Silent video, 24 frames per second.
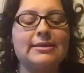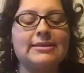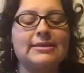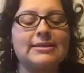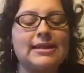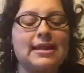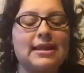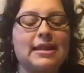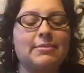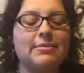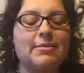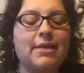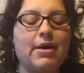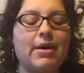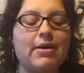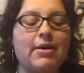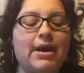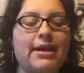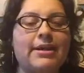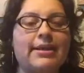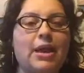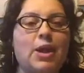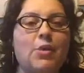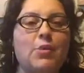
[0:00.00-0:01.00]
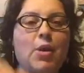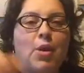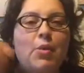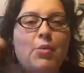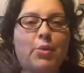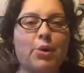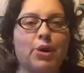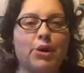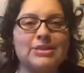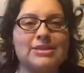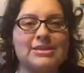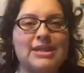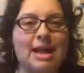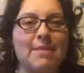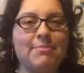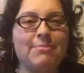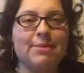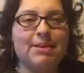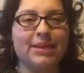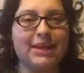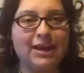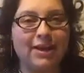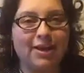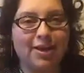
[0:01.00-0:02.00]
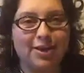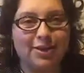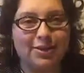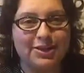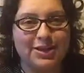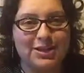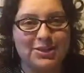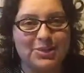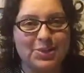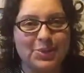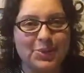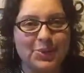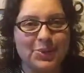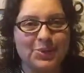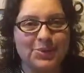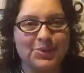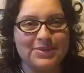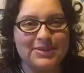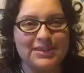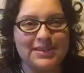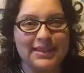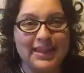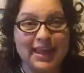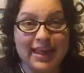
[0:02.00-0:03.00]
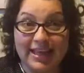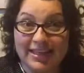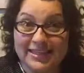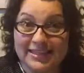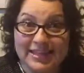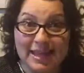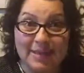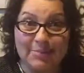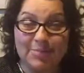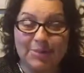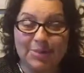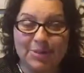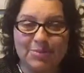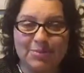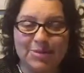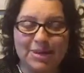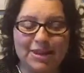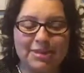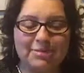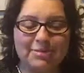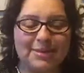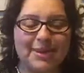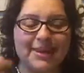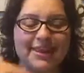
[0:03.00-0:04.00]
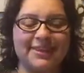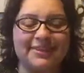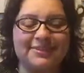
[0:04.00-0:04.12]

Send them out. And then while we're sampling all these oils, they can sample them with me.